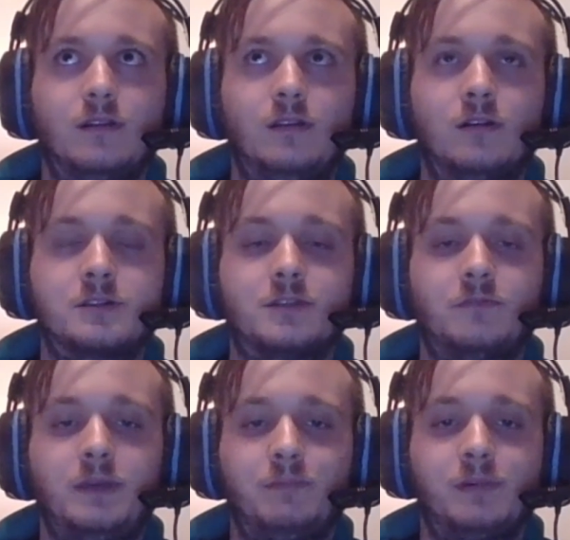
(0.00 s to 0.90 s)
lots
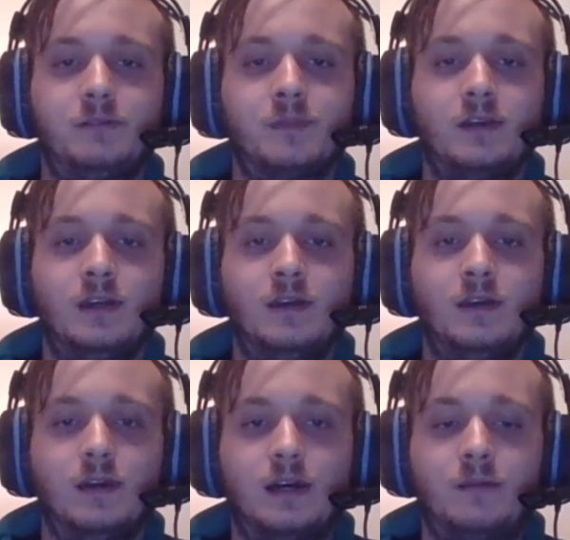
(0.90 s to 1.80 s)
of people,
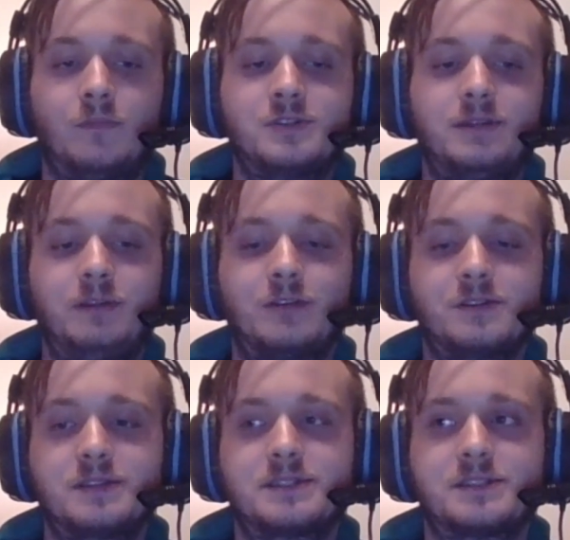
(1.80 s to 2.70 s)
um, mostly
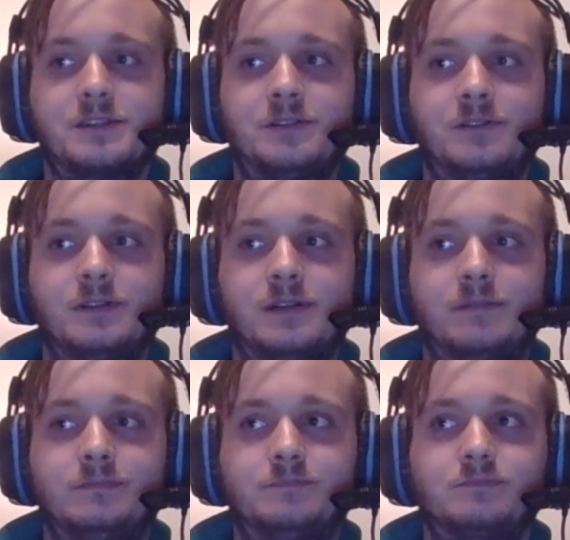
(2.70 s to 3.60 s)
because it's so
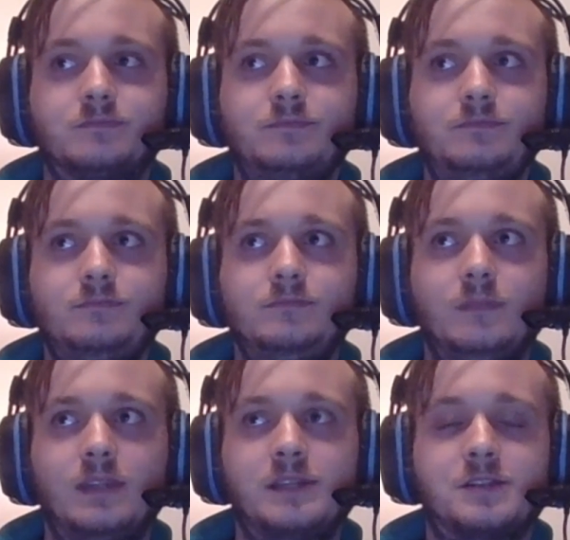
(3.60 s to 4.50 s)
um,
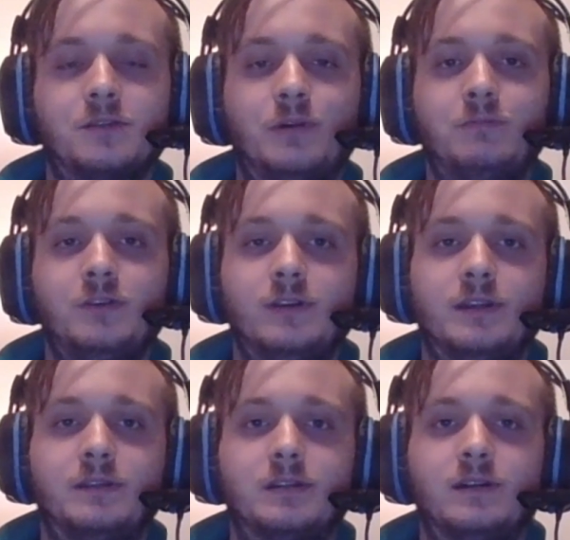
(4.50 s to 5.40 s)
yeah it's so
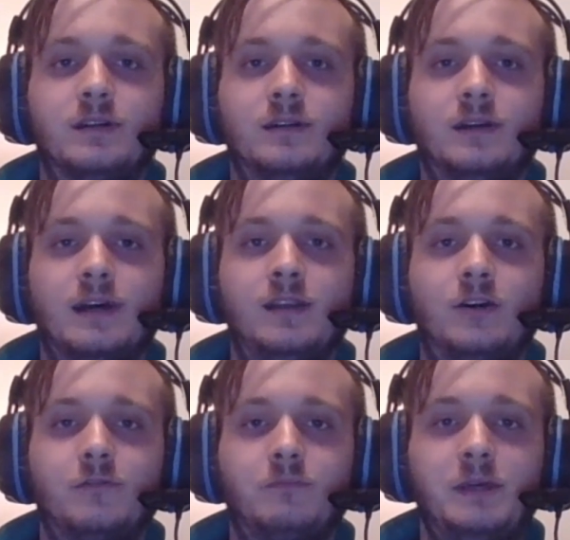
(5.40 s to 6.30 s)
popular and uh, a
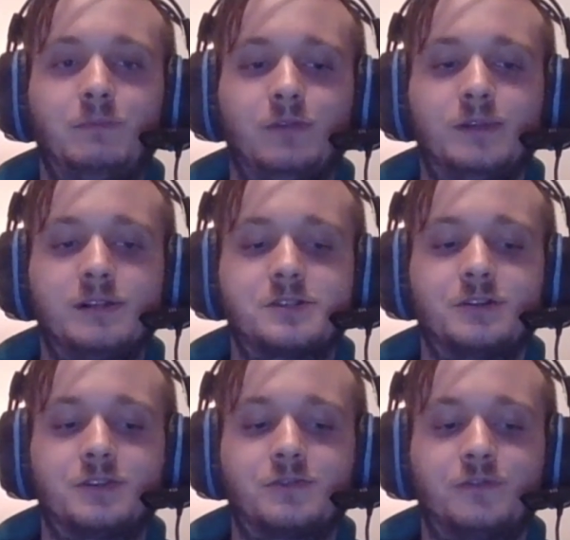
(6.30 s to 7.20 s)
lot of people will
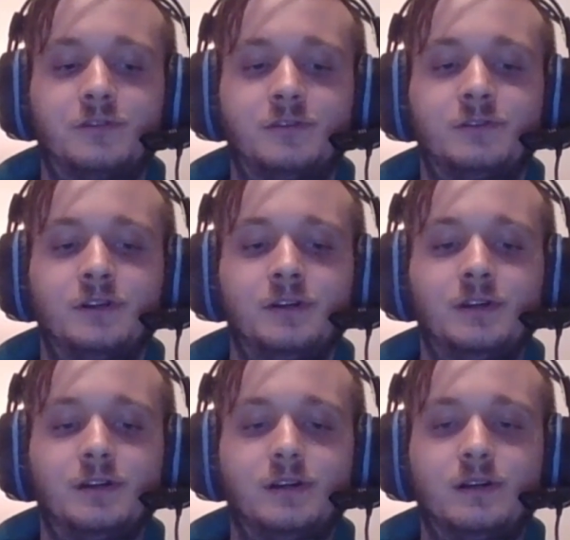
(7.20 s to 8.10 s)
search for
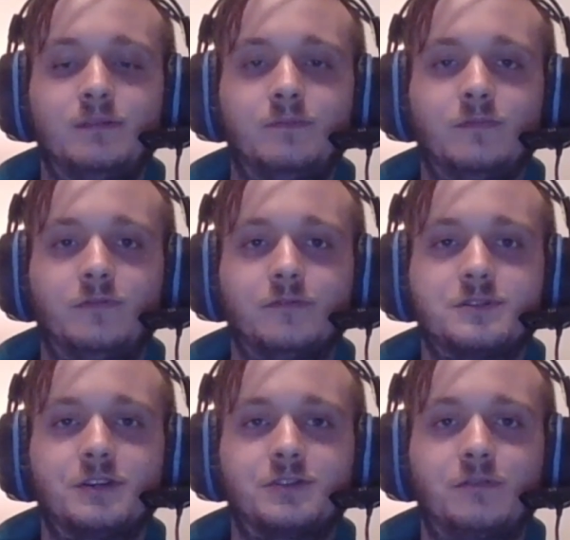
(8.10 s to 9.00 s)
um,
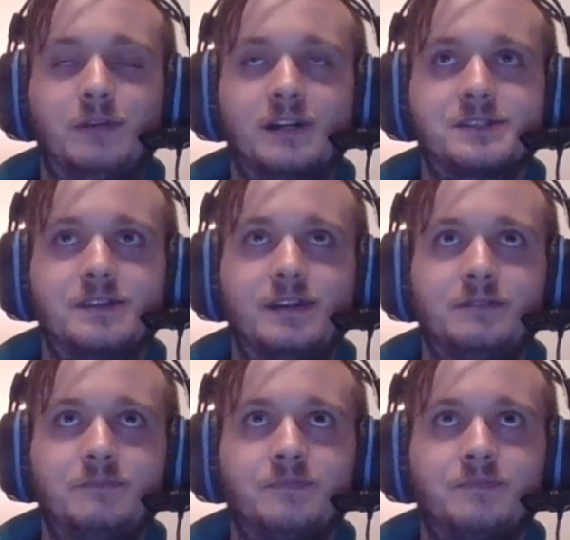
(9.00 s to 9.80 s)
search for bugs there.